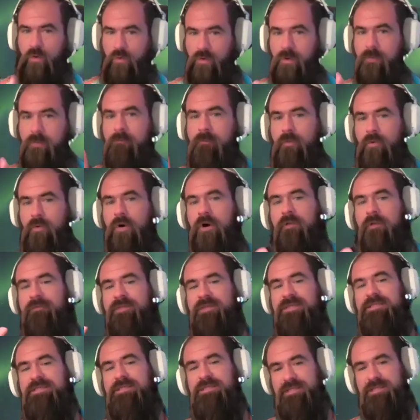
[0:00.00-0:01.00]
or more on
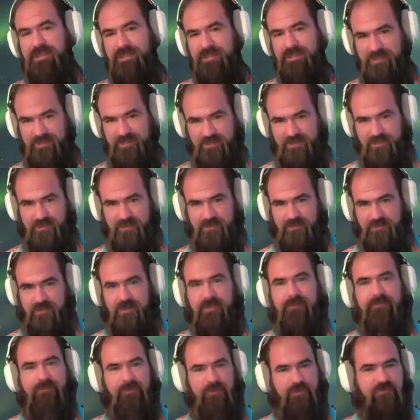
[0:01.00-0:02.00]
the yin end
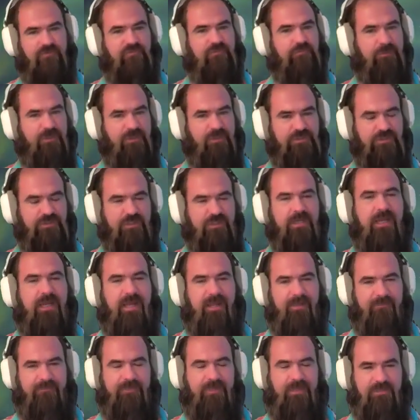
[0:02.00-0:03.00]
in their expression
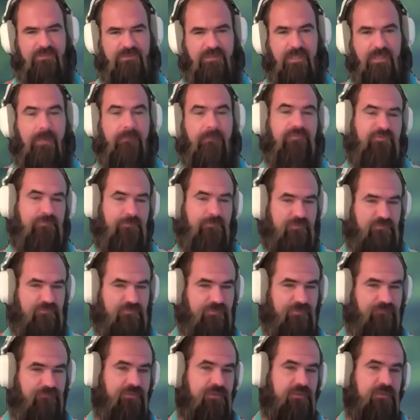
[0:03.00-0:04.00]
at that time,
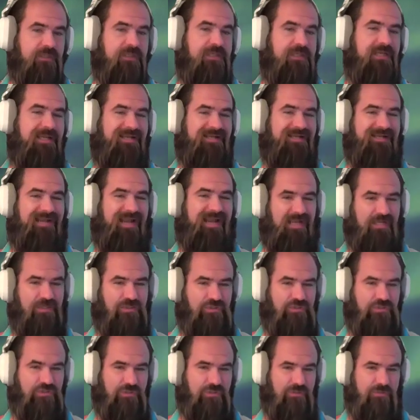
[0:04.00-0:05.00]
specifically in
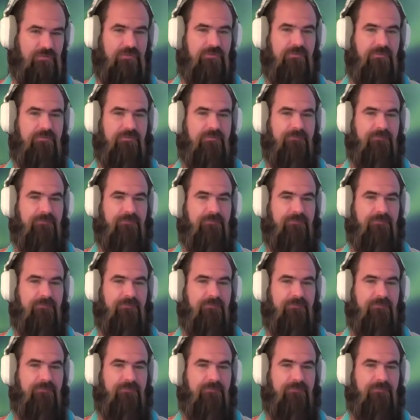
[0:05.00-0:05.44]
nature.